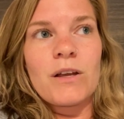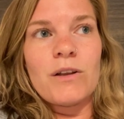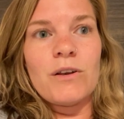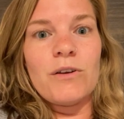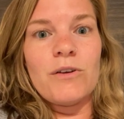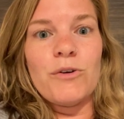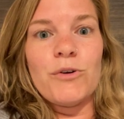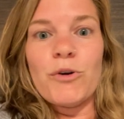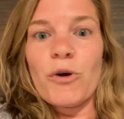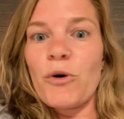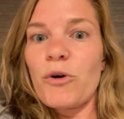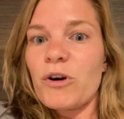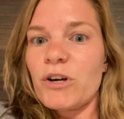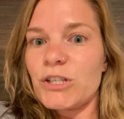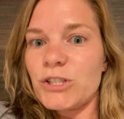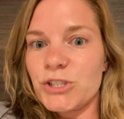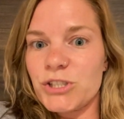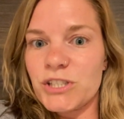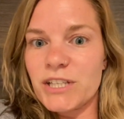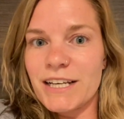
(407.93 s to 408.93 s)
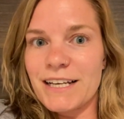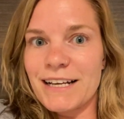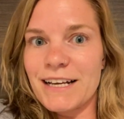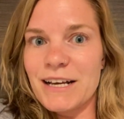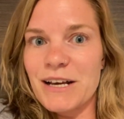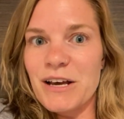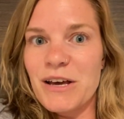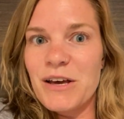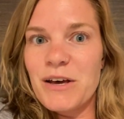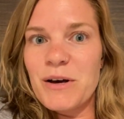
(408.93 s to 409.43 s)

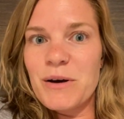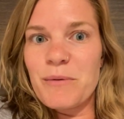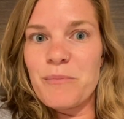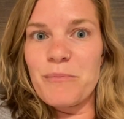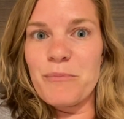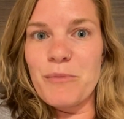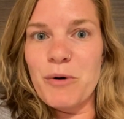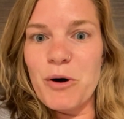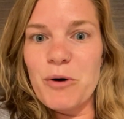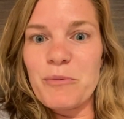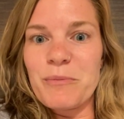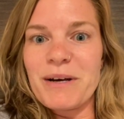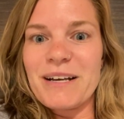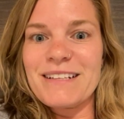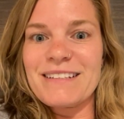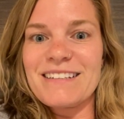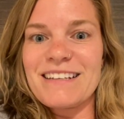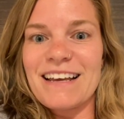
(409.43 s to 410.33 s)
nourishing moment,